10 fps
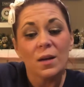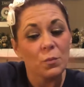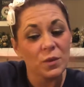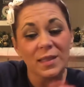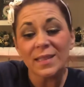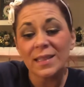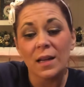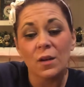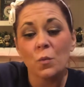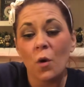releasing
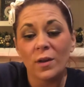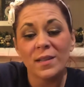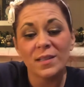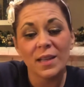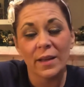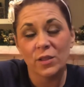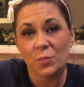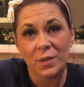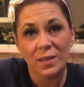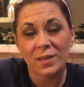unwanted
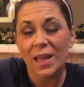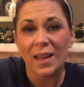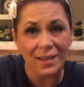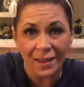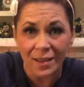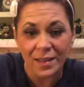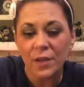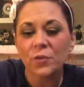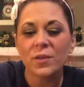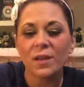attachments, any
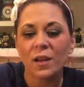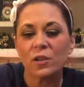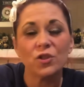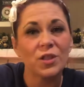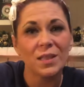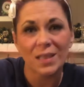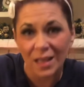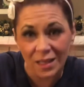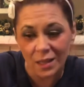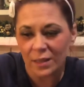unhealthy energies,
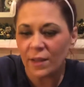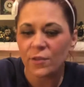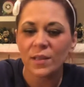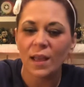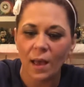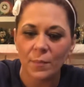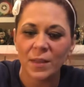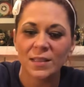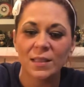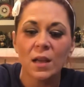any unhealthy
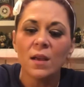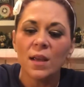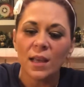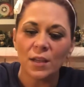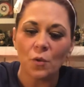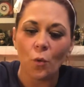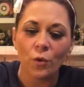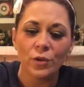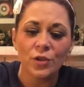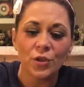habits, in
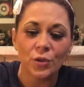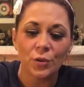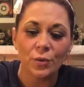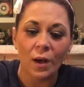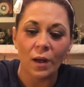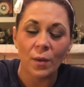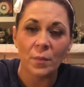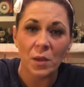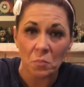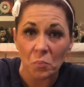order to
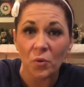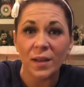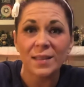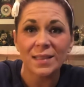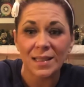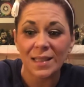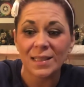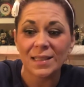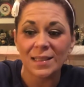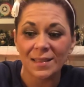embrace
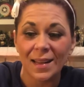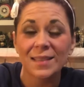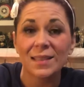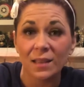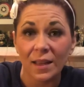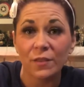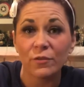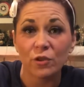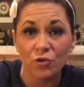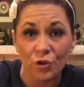this next leg of
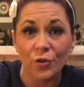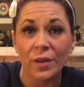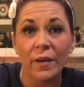your journey.